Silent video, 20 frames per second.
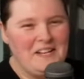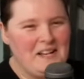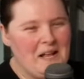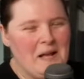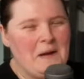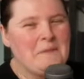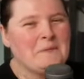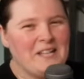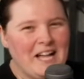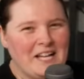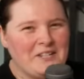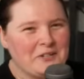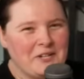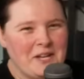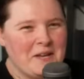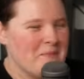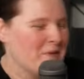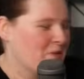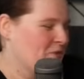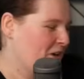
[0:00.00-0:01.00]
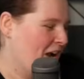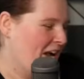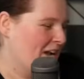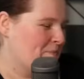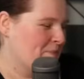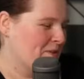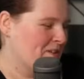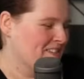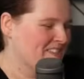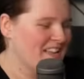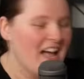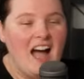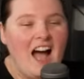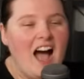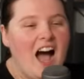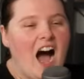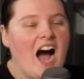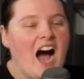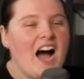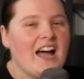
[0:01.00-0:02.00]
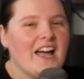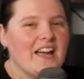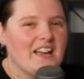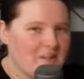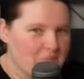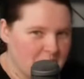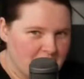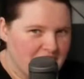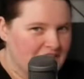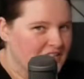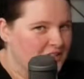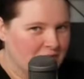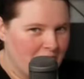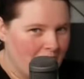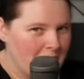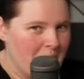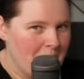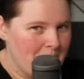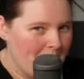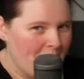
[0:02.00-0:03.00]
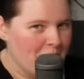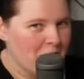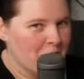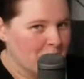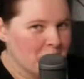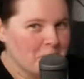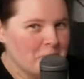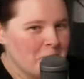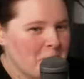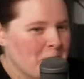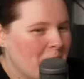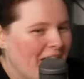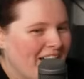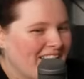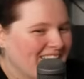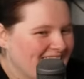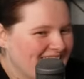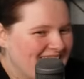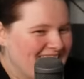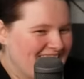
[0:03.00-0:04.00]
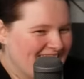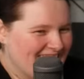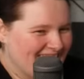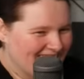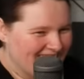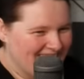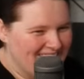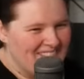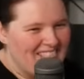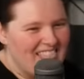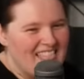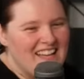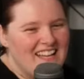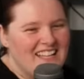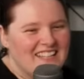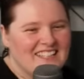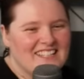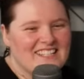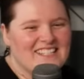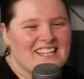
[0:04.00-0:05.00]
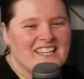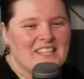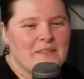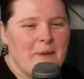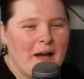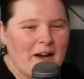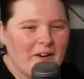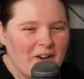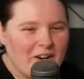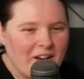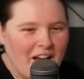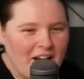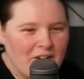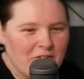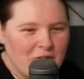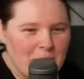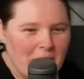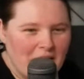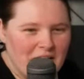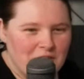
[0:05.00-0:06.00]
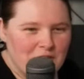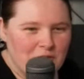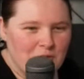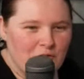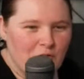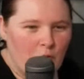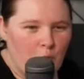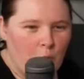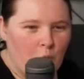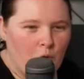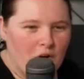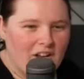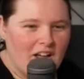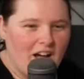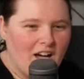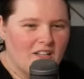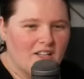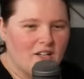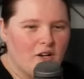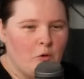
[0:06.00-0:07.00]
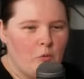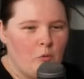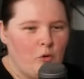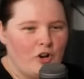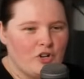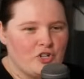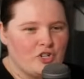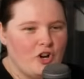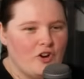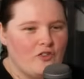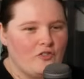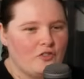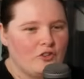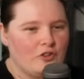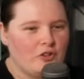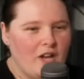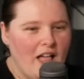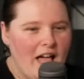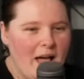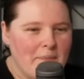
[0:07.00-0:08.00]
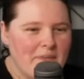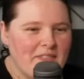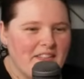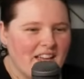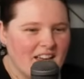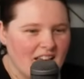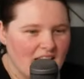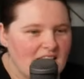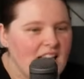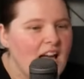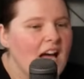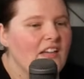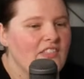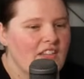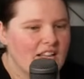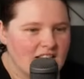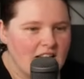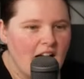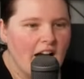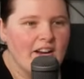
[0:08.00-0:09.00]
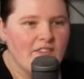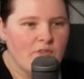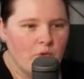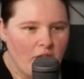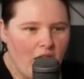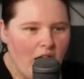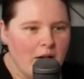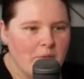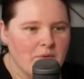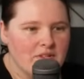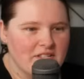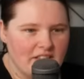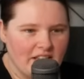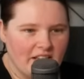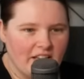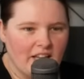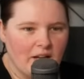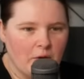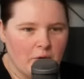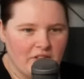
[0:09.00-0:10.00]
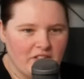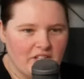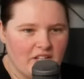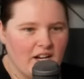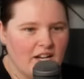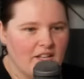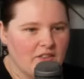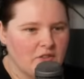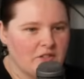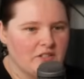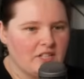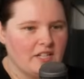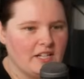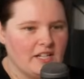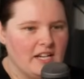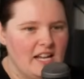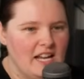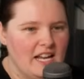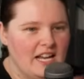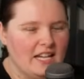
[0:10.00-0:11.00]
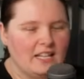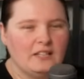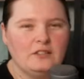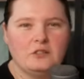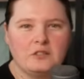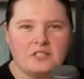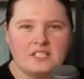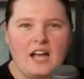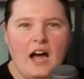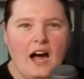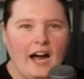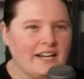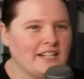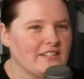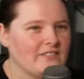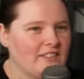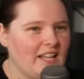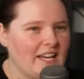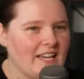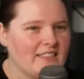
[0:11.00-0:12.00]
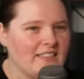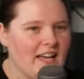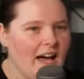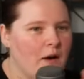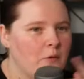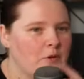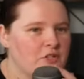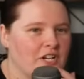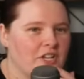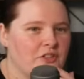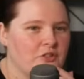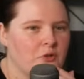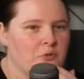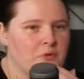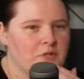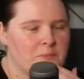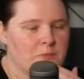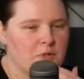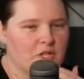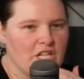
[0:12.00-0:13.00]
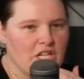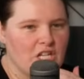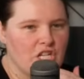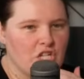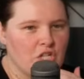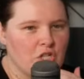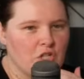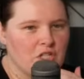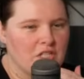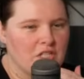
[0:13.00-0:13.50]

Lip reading: I'm glad you're keeping track because I am just going to run my mouth on autopilot here. Let's see, the background kind of reminds you of a watercolor wash overlap thing. Yeah, that's kind of what I was thinking with it. I thought that it looked kind of like that, which I thought was pretty cute.